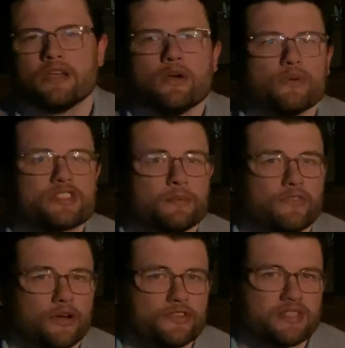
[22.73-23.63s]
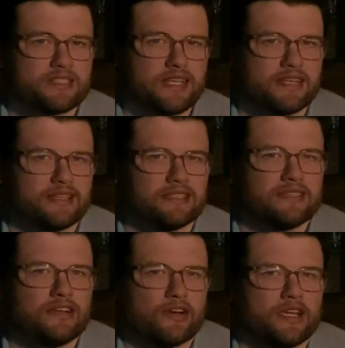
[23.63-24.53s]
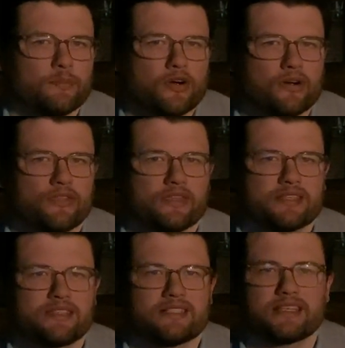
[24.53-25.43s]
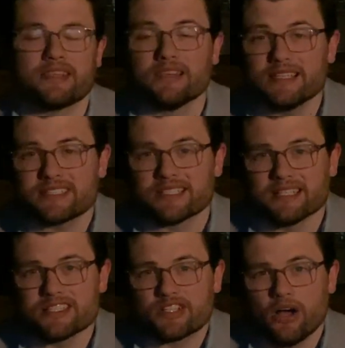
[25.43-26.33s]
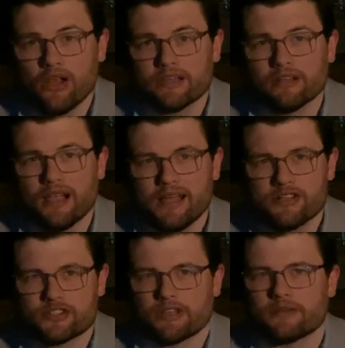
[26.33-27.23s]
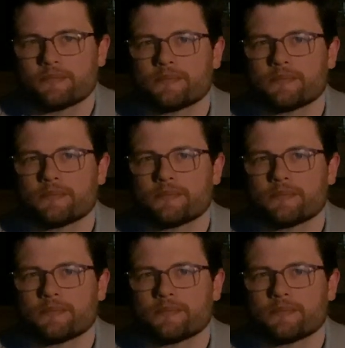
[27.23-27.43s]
When some of those standing near him heard this, they said, listen, he's calling Elijah.